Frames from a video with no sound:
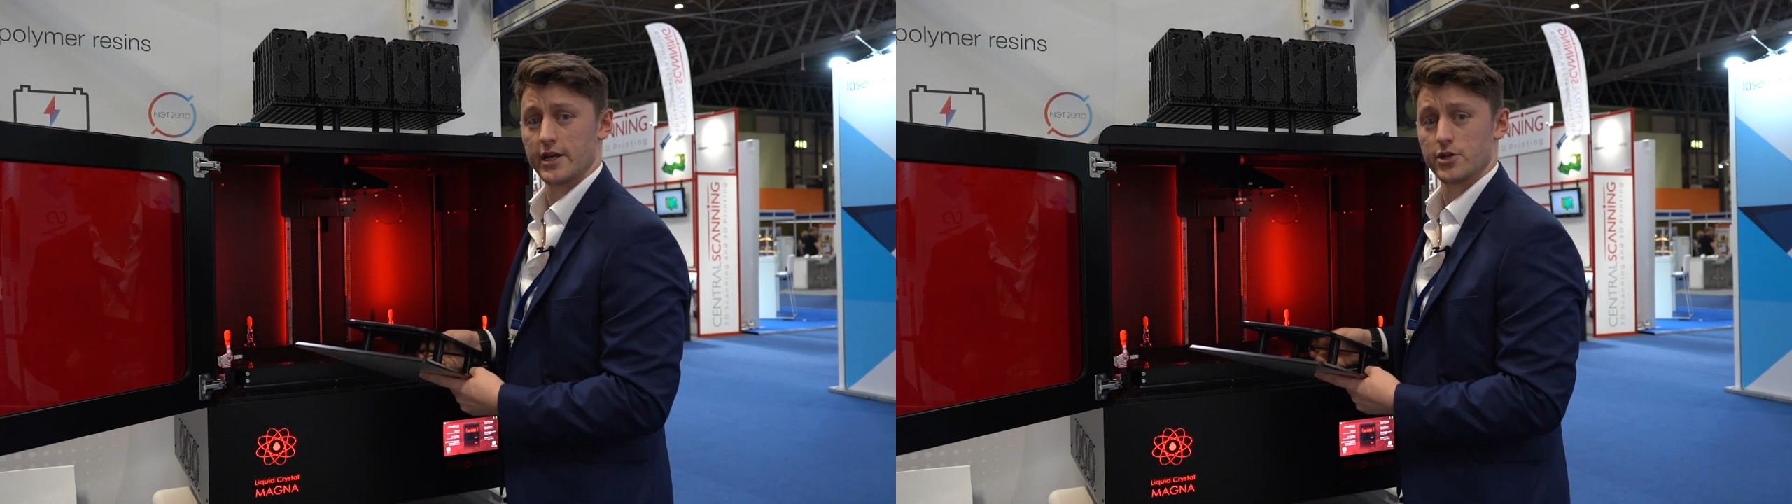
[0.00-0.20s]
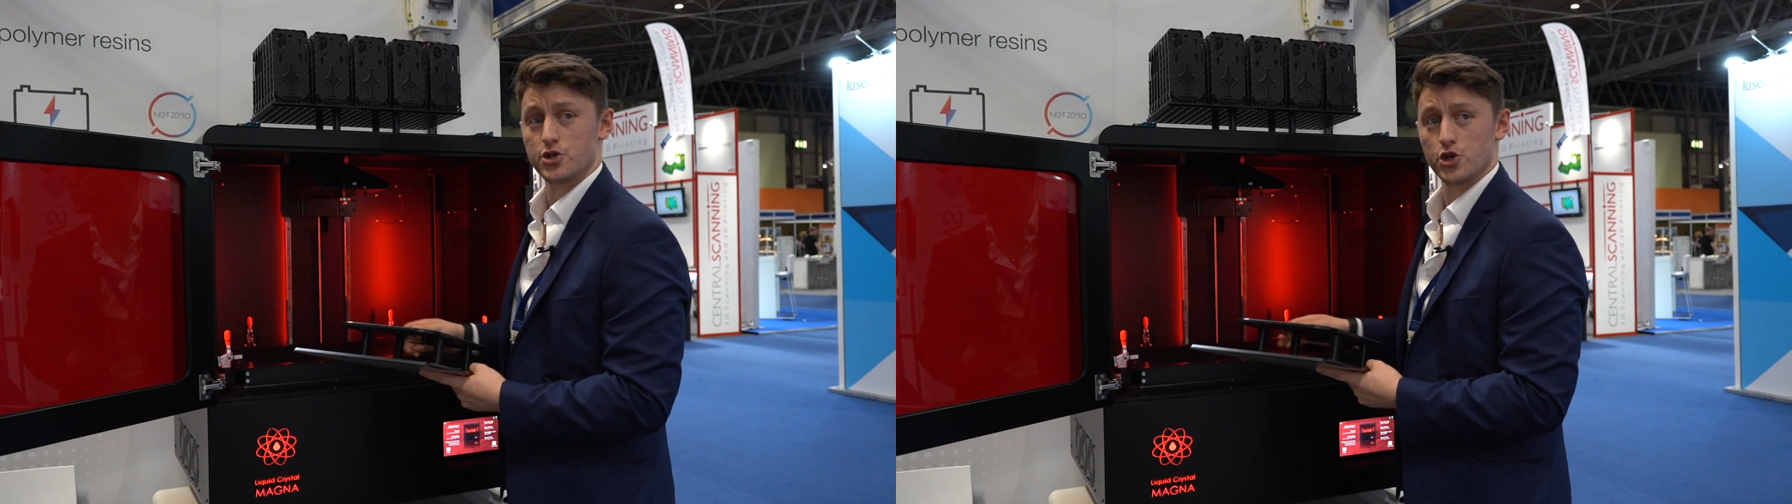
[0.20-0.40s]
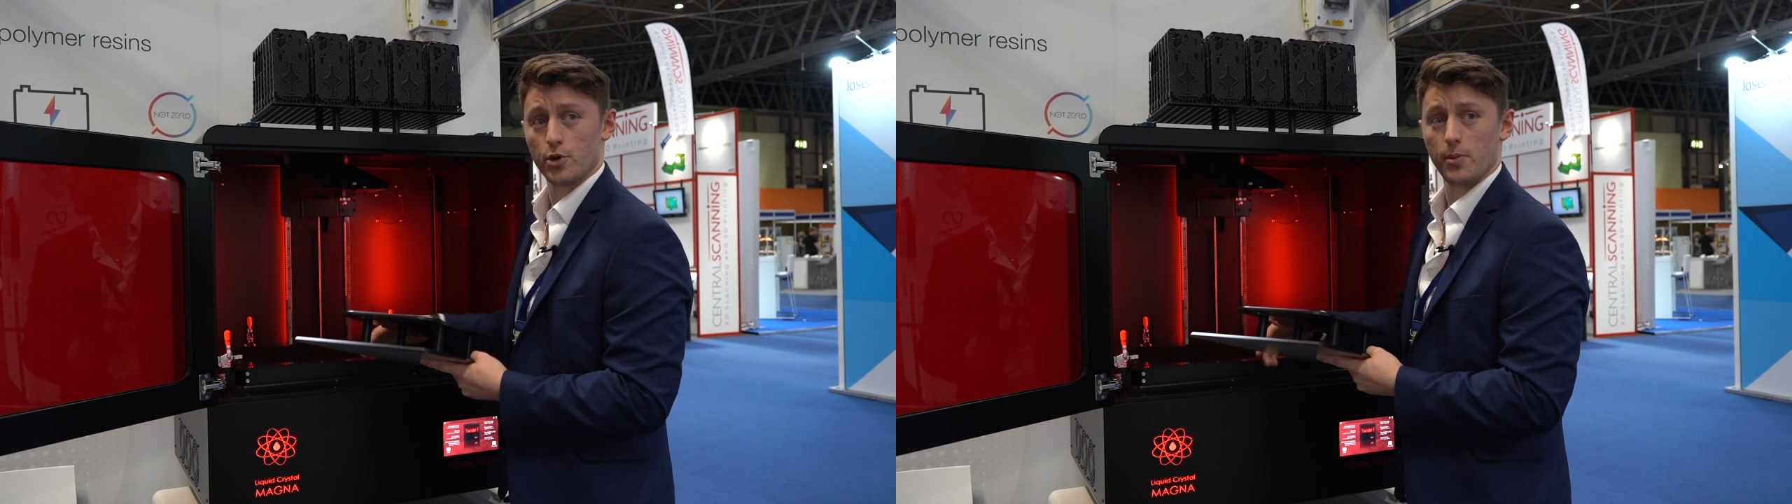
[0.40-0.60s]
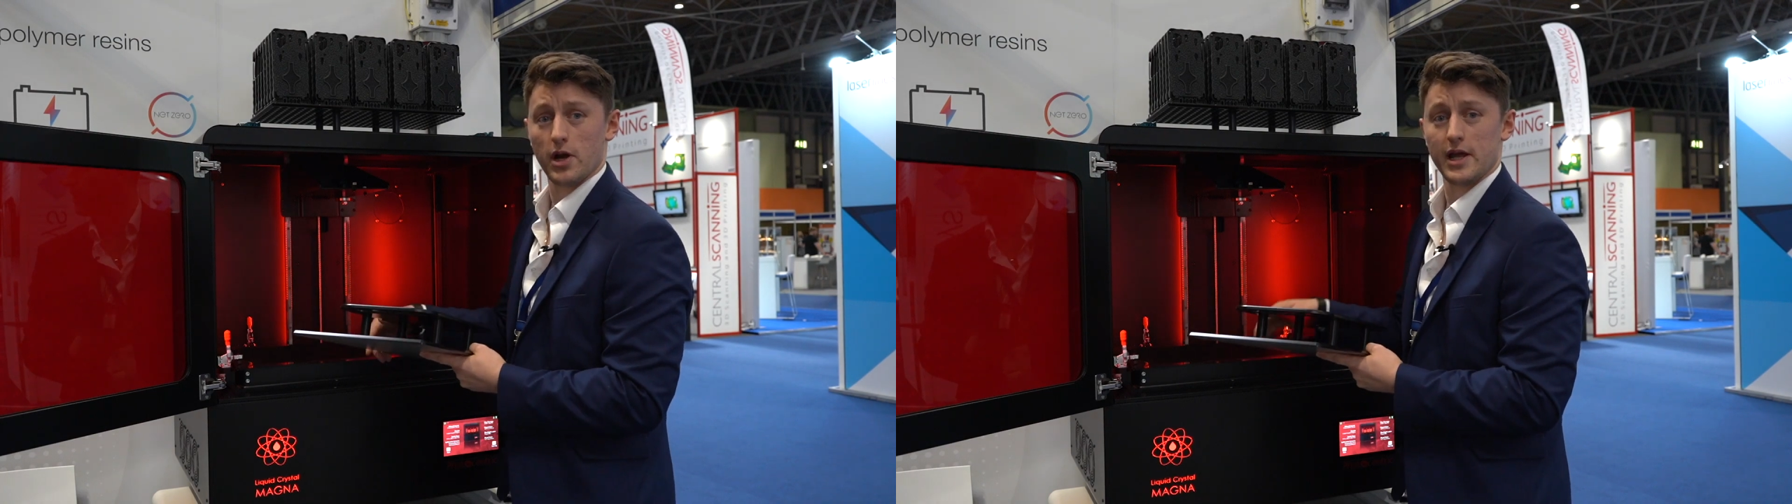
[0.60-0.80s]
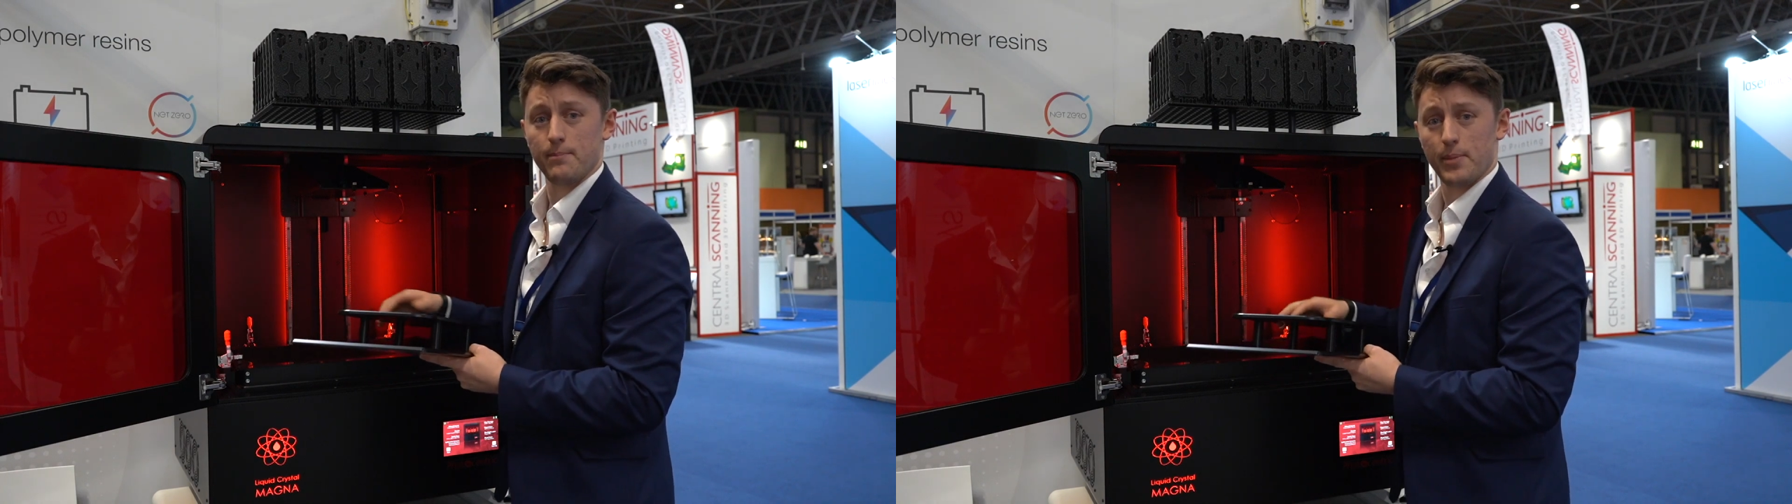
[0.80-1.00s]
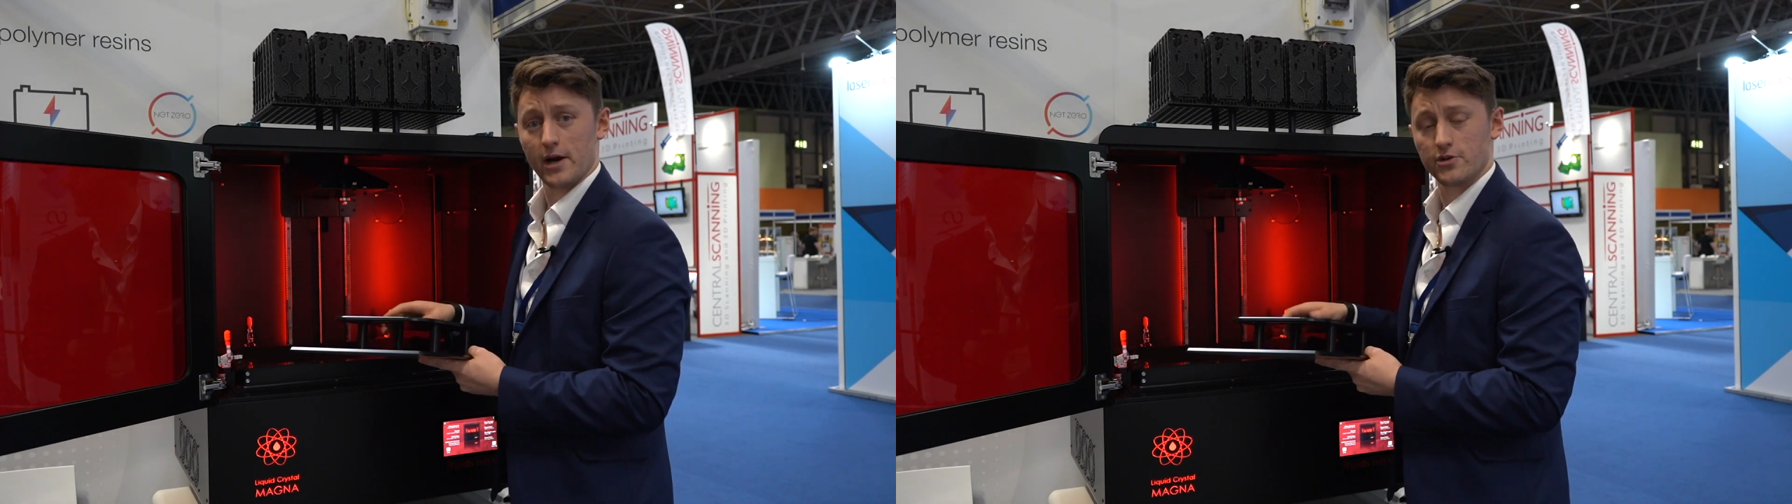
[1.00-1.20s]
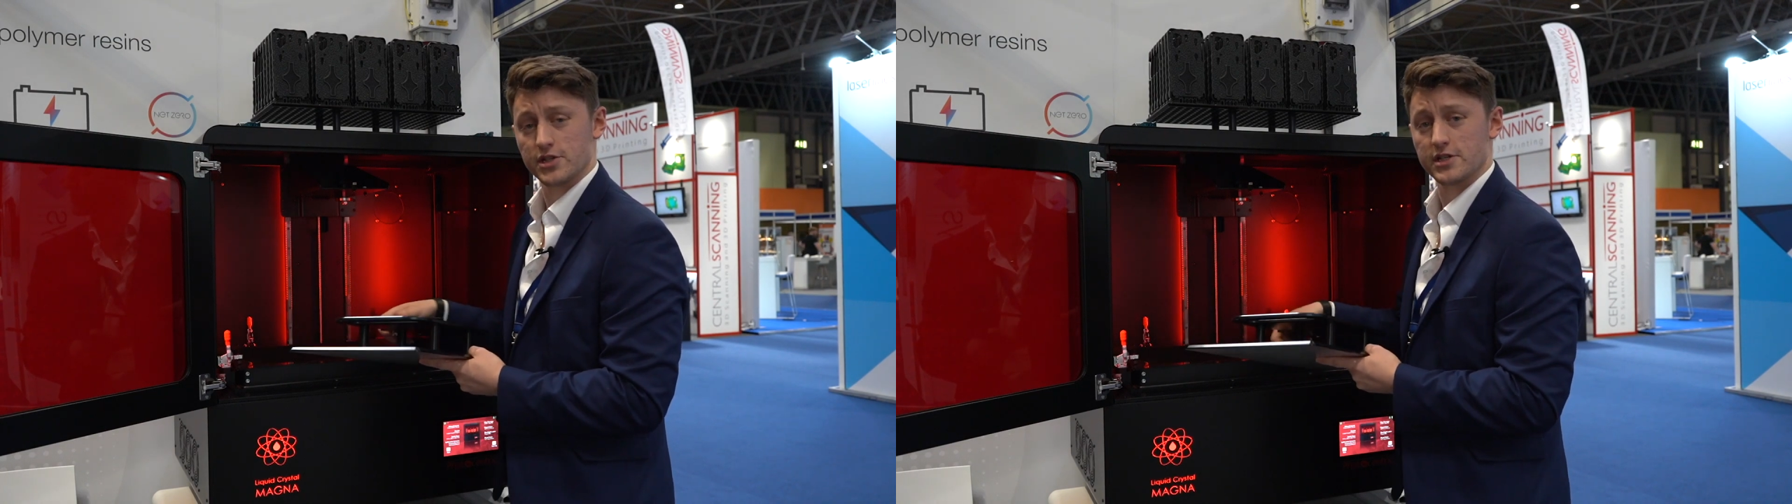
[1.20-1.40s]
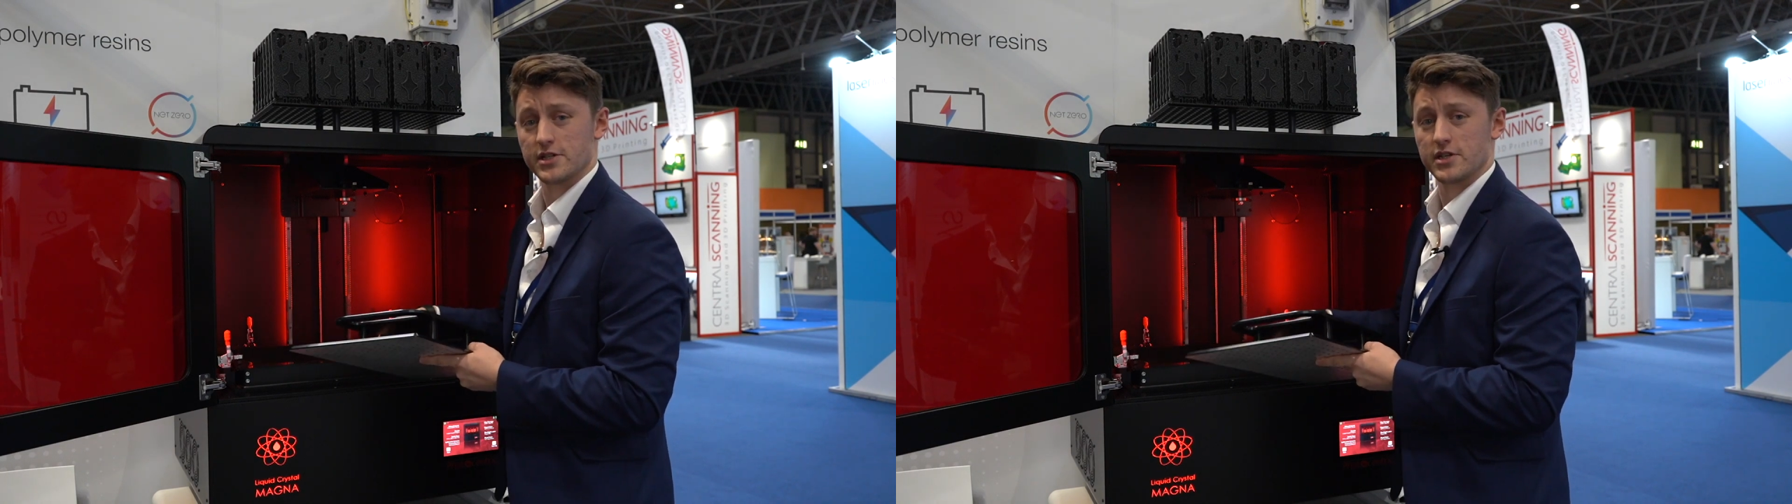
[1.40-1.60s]
in durable,
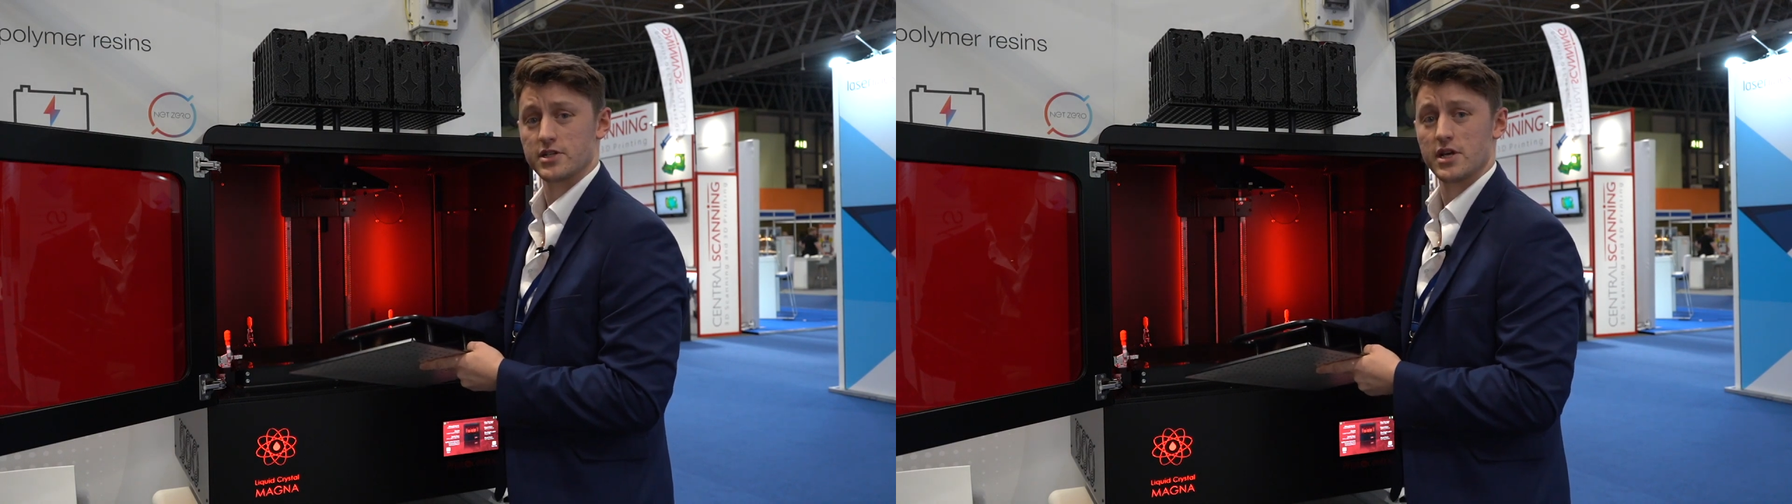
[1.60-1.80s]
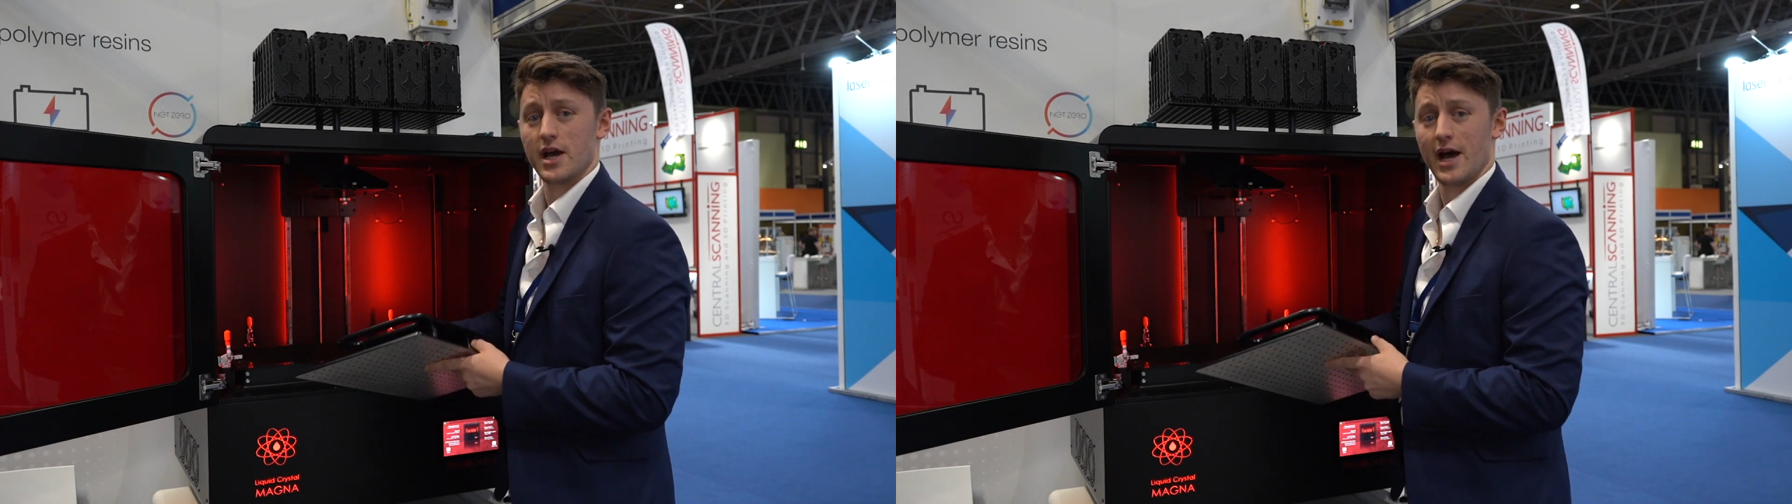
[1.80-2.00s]
impact-resistant